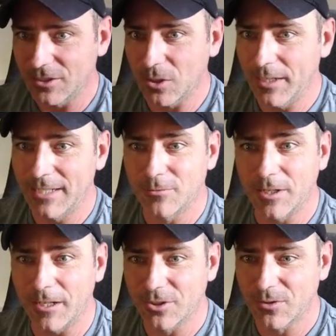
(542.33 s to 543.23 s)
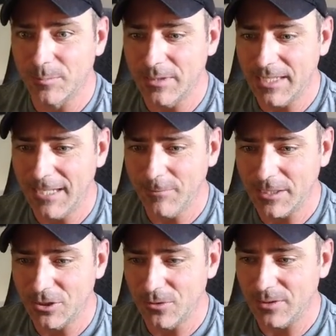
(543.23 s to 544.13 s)
Let's go ahead and run our script again. We
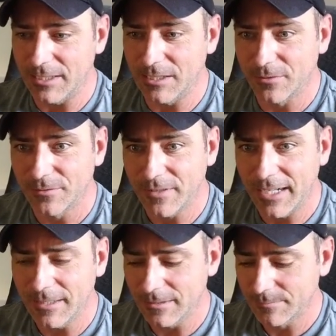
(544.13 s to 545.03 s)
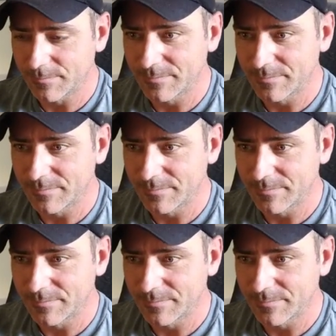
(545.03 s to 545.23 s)
can choose a different file.